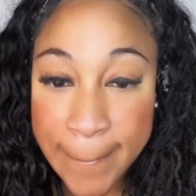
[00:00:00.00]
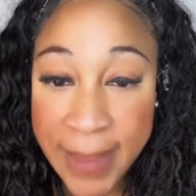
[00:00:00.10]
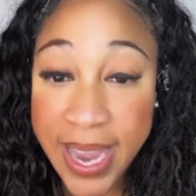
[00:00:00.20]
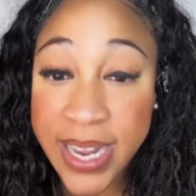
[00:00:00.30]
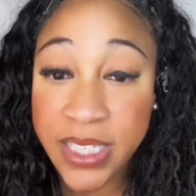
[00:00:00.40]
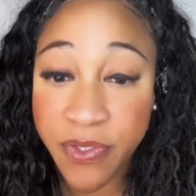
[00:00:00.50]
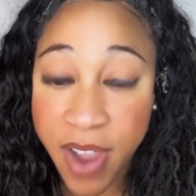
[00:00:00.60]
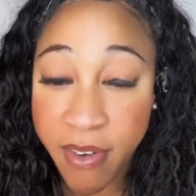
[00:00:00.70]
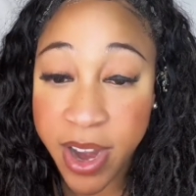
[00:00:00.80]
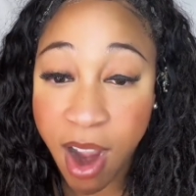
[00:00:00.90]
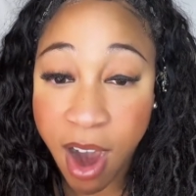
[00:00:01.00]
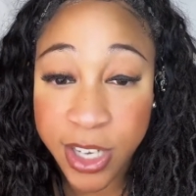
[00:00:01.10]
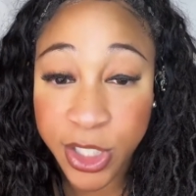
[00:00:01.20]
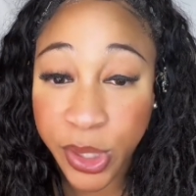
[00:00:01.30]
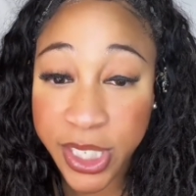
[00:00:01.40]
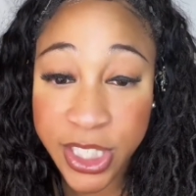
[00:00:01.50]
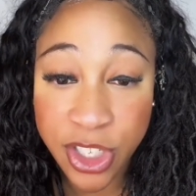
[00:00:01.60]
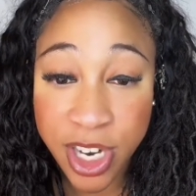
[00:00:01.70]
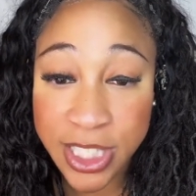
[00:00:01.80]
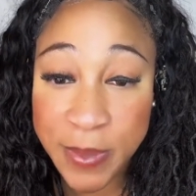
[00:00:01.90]
It is very hard, Julie, to
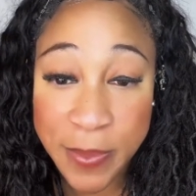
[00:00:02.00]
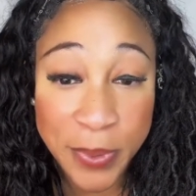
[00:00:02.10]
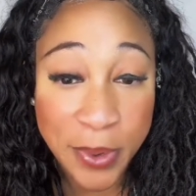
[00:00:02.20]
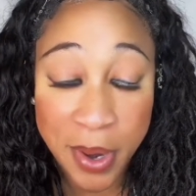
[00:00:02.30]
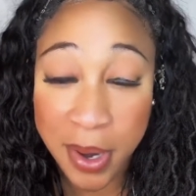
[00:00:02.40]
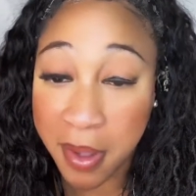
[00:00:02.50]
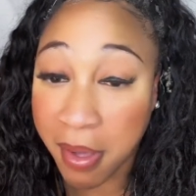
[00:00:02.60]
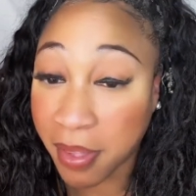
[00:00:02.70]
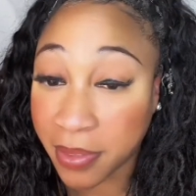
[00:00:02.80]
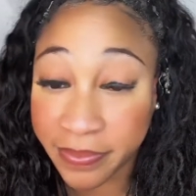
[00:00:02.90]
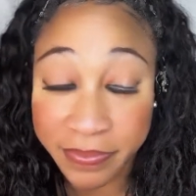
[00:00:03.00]
trust people. Girl.